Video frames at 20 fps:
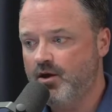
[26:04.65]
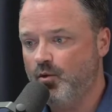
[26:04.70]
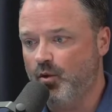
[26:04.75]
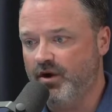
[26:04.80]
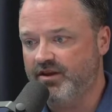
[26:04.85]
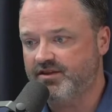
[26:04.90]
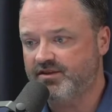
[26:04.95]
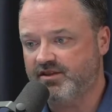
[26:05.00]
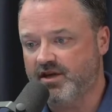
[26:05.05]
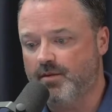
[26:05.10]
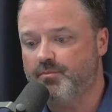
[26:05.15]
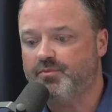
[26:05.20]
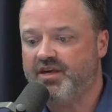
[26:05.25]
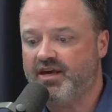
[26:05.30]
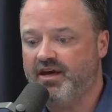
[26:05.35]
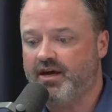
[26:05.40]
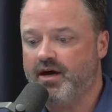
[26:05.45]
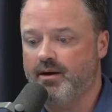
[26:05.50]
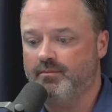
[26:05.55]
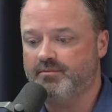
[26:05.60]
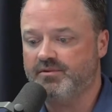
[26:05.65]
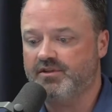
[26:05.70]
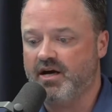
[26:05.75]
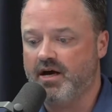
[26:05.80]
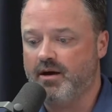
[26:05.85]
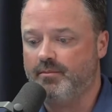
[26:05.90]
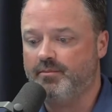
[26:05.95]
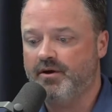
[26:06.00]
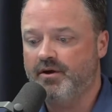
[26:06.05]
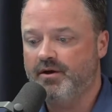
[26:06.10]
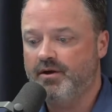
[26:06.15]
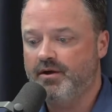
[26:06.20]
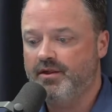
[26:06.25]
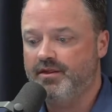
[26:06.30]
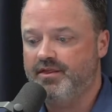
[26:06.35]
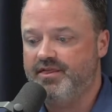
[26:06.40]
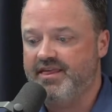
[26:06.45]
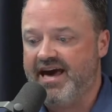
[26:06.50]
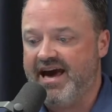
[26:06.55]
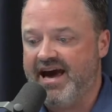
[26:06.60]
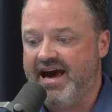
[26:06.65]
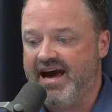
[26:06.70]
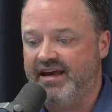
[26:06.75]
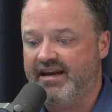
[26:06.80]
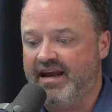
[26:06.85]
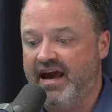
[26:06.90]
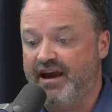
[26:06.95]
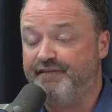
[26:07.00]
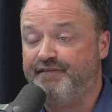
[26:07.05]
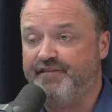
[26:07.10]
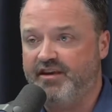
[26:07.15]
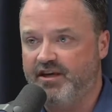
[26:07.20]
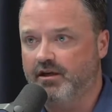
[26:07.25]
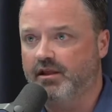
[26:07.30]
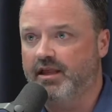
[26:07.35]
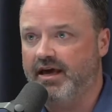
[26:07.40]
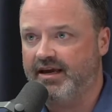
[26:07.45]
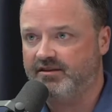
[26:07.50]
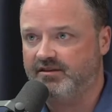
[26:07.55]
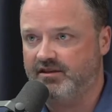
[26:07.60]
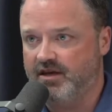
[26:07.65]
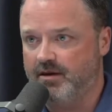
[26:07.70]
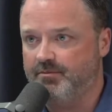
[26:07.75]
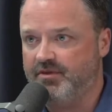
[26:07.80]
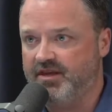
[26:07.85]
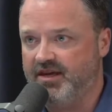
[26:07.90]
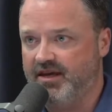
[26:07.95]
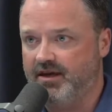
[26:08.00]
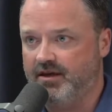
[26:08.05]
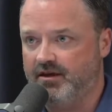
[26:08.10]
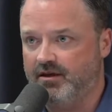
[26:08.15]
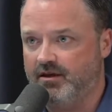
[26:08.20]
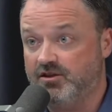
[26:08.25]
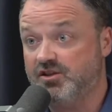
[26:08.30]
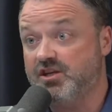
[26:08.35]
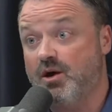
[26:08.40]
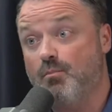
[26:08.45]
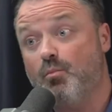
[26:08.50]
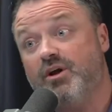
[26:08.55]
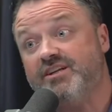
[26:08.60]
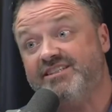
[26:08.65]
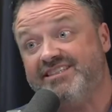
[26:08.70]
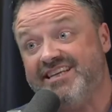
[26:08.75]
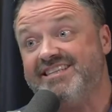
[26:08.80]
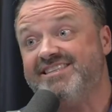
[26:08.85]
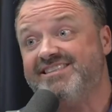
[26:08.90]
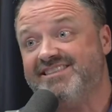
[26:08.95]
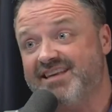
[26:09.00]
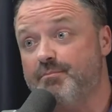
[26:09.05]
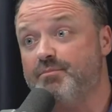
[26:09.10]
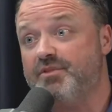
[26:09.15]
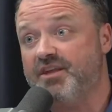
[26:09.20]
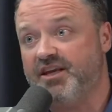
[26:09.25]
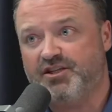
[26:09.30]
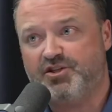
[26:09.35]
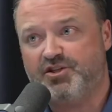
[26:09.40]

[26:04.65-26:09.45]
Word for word: When something comes up that I feel feel like something someone did something